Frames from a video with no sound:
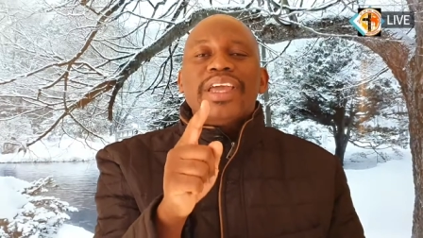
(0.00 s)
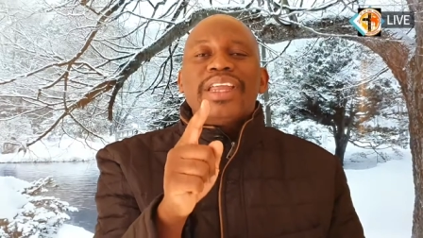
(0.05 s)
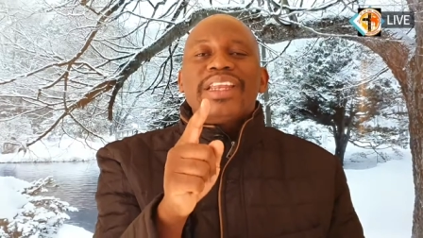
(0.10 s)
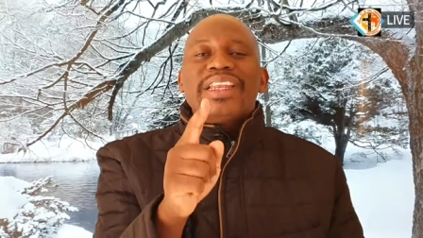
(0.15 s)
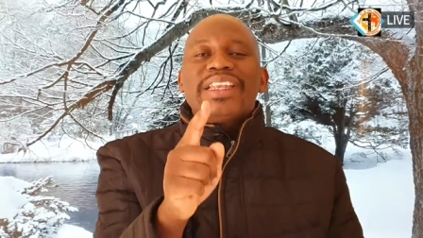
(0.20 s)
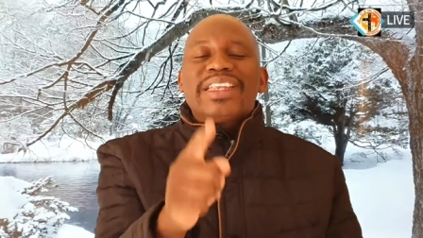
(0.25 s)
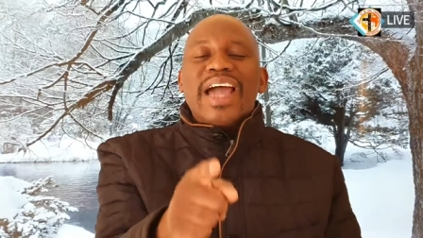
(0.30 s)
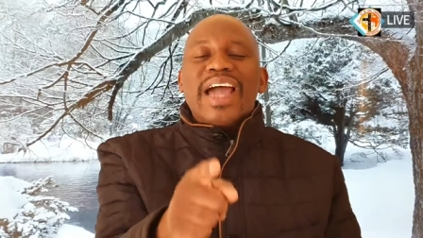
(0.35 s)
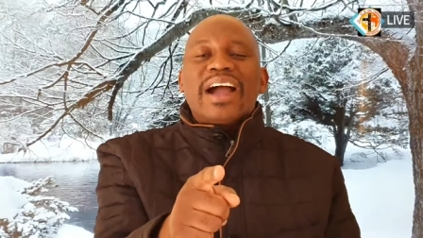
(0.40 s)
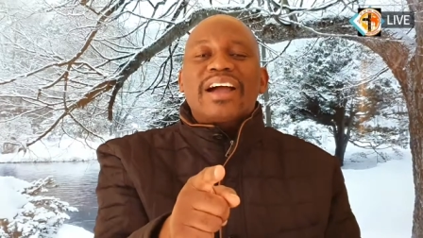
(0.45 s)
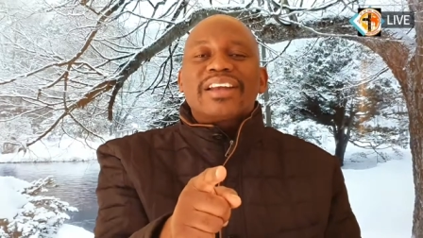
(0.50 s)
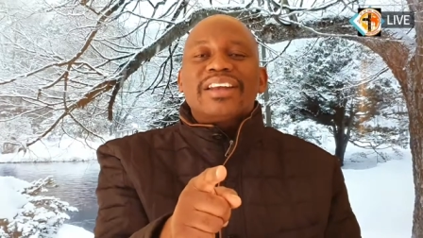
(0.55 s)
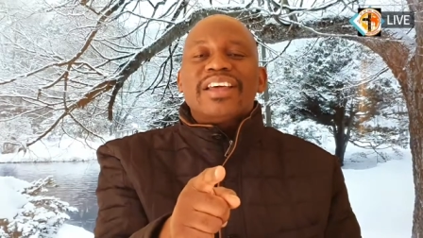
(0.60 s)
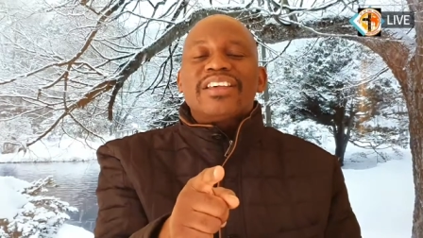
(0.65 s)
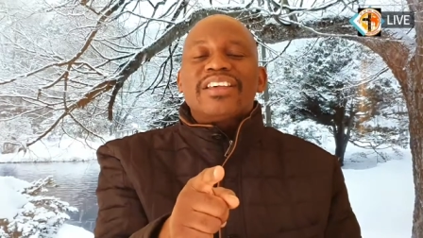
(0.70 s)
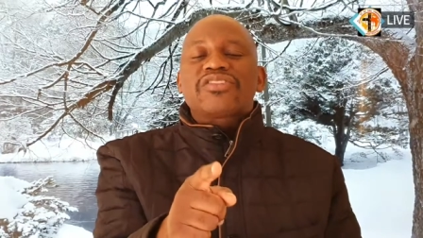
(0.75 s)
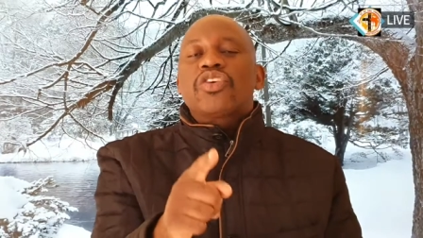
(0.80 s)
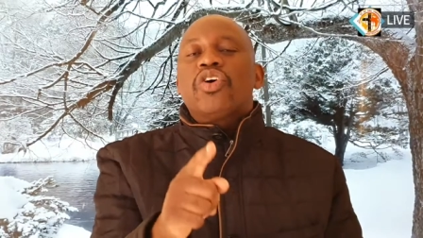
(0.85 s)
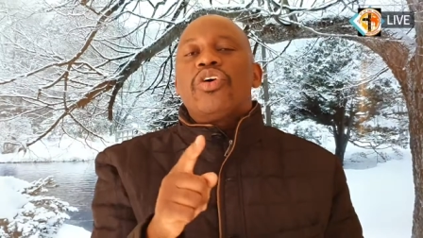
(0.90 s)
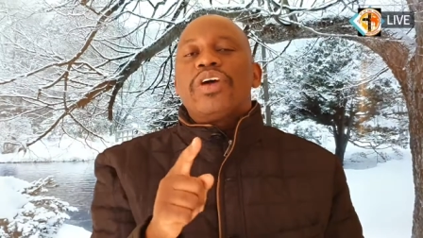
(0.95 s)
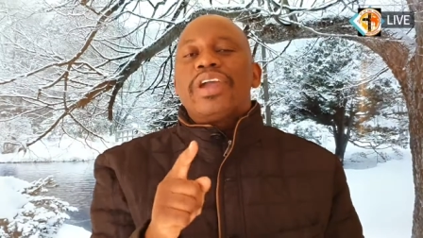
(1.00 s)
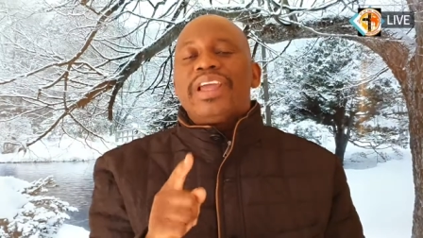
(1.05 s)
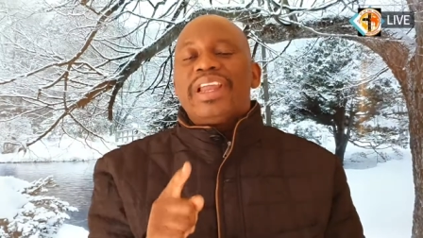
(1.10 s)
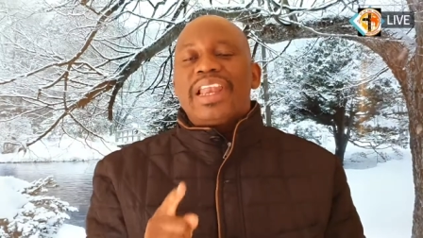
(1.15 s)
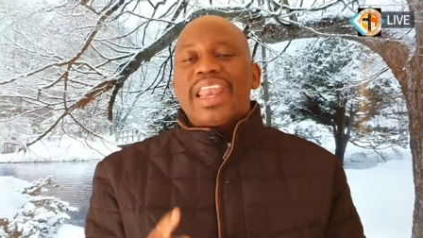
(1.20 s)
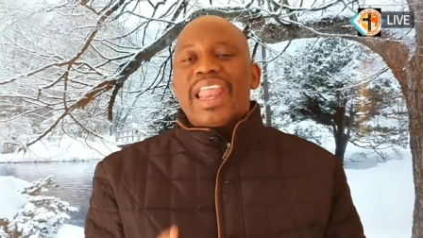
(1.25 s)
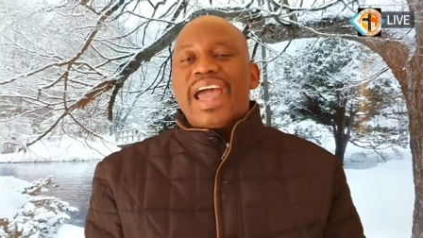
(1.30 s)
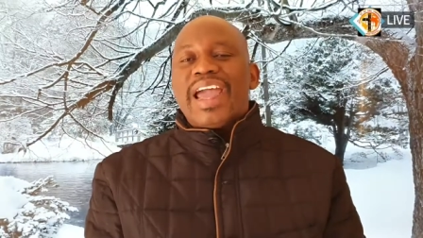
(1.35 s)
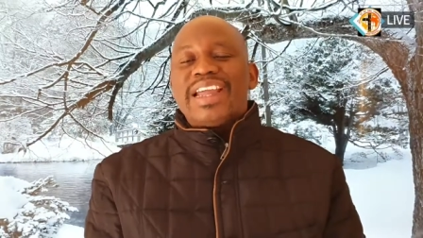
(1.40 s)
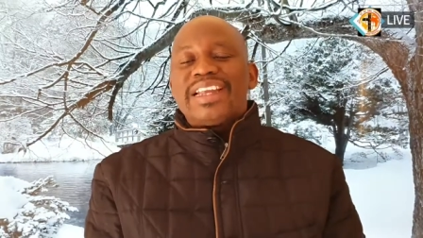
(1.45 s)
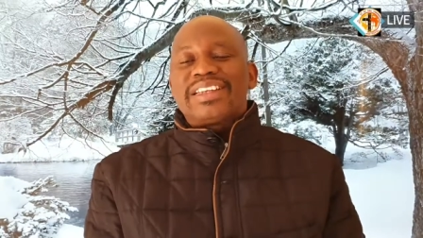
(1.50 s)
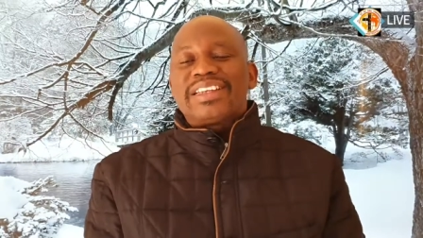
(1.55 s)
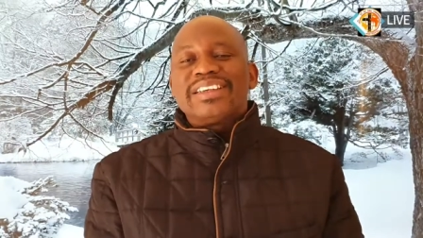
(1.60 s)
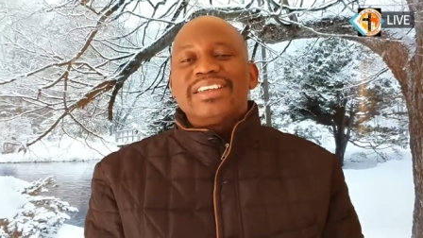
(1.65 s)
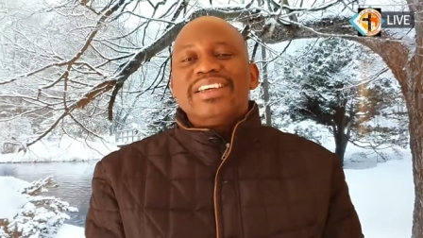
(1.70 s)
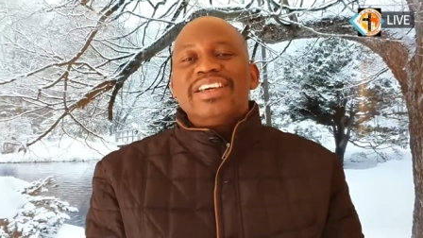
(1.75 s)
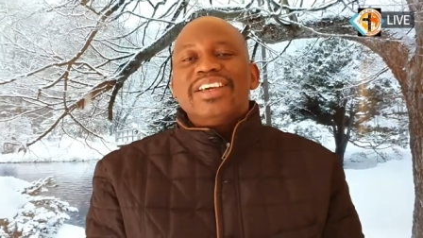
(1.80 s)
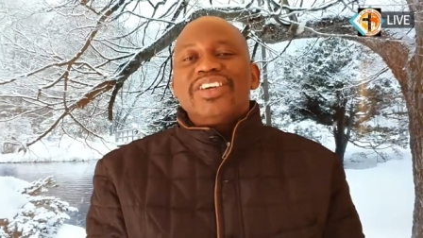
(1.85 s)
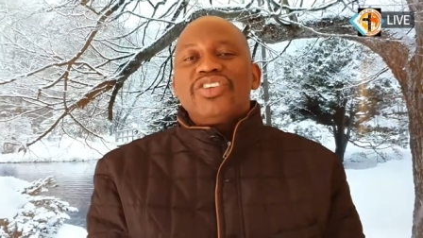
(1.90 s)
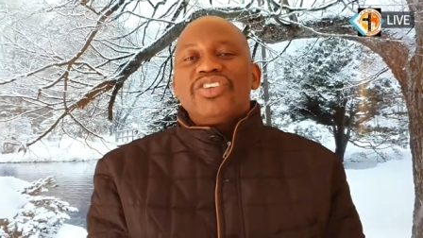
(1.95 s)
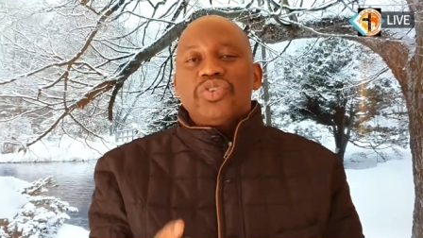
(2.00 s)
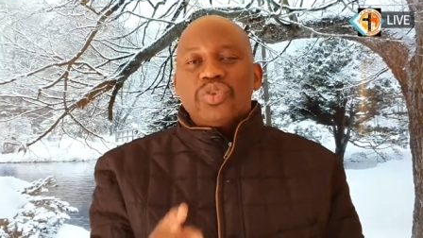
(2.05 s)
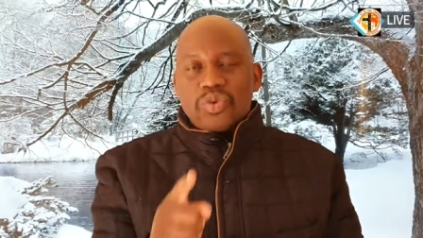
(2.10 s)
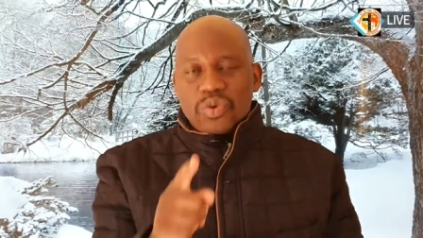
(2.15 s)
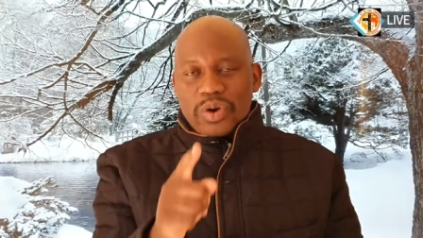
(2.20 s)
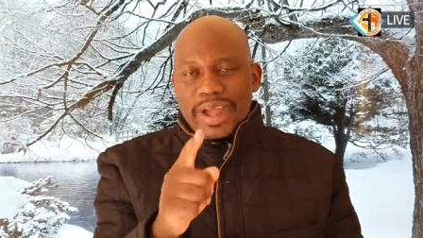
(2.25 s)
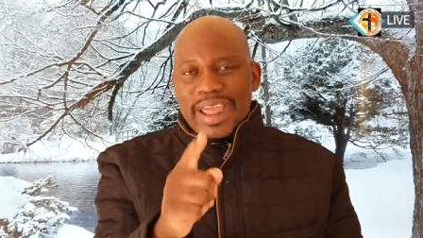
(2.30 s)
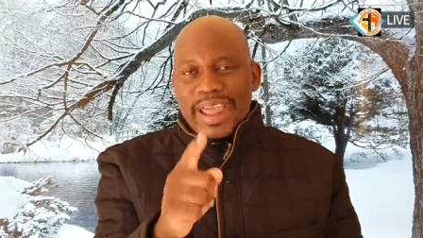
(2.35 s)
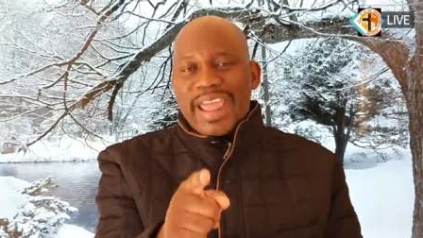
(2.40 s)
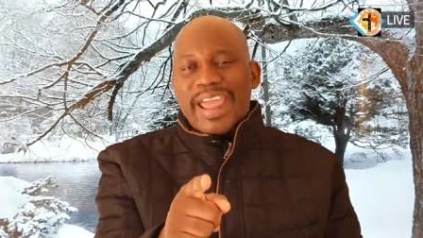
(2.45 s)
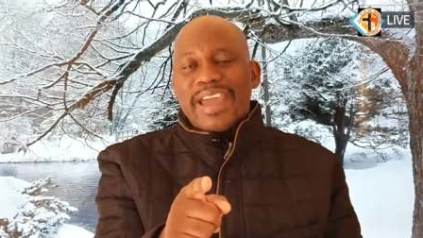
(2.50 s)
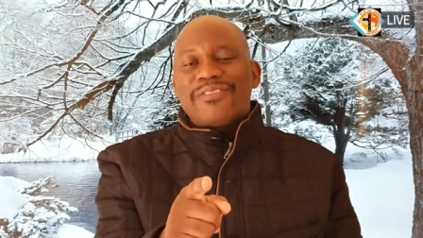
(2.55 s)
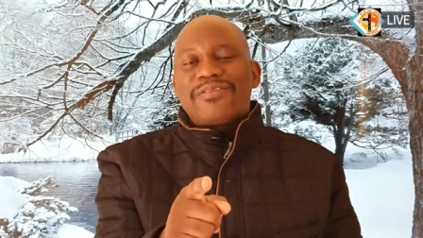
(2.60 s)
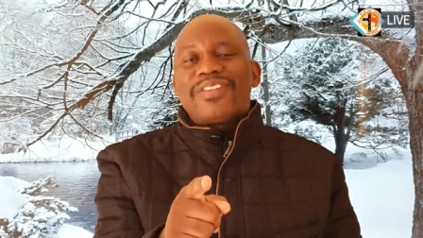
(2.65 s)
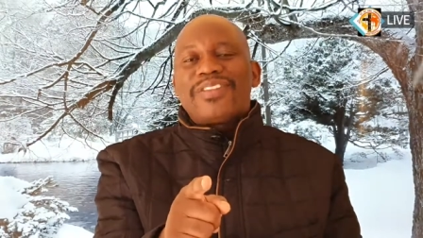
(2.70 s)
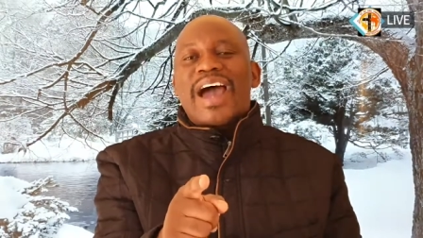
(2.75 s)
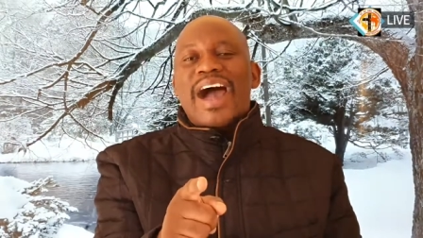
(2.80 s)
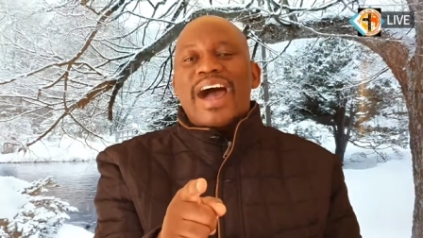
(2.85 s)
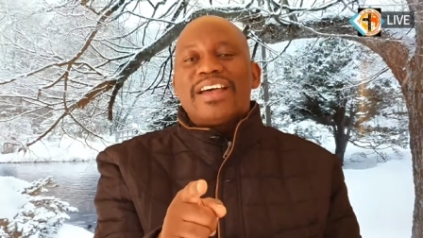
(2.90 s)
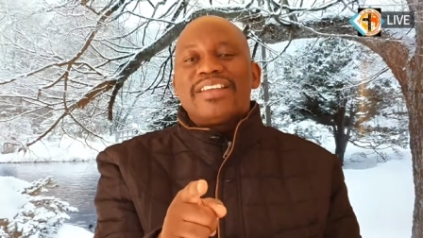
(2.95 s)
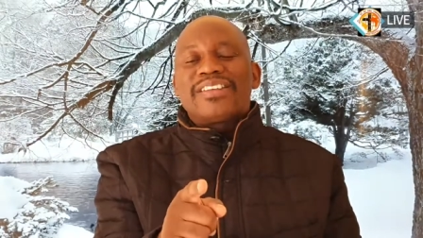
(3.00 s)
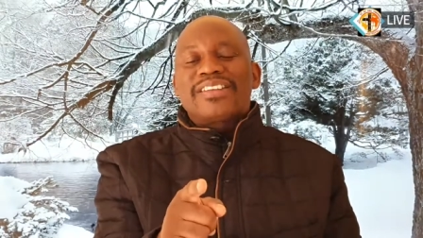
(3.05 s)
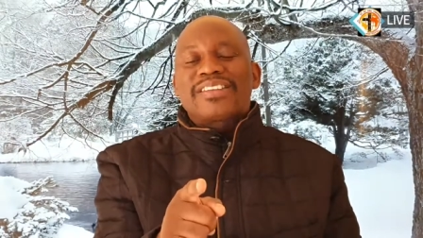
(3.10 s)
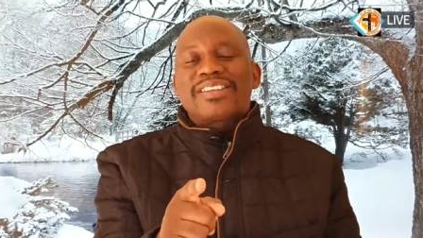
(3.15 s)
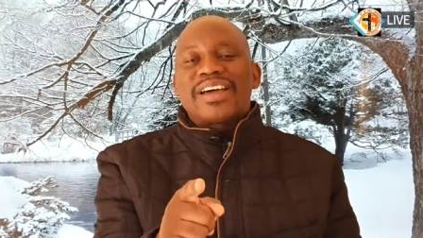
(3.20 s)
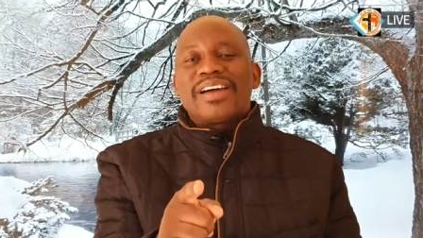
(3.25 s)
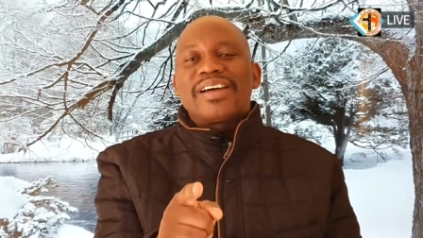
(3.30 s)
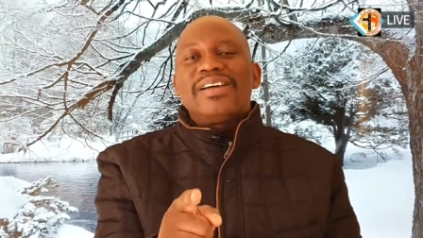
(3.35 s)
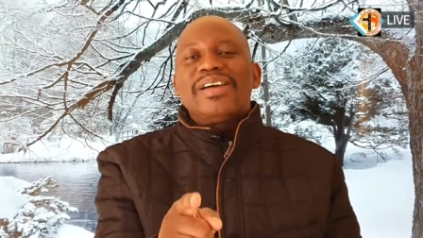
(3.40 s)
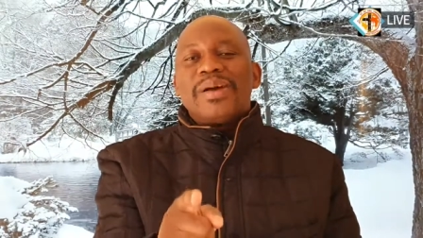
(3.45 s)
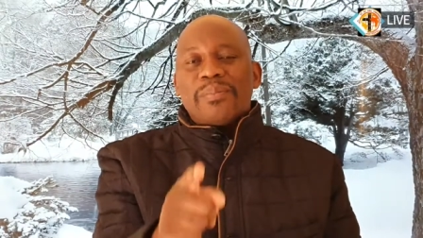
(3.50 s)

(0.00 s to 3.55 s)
in darkness or in light? You have the answer.